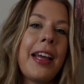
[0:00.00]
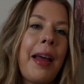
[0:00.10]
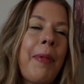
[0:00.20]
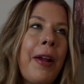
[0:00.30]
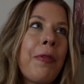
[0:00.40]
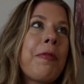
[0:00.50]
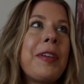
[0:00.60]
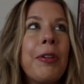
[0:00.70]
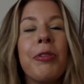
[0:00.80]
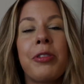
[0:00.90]
I don't
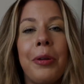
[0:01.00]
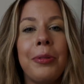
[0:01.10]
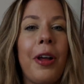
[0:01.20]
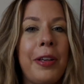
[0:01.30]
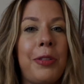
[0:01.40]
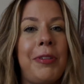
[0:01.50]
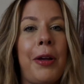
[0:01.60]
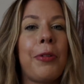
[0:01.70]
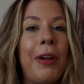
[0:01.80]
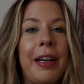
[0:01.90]
feel so lost
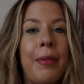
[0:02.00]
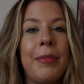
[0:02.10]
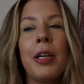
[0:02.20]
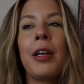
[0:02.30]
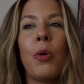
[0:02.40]
without Kratom.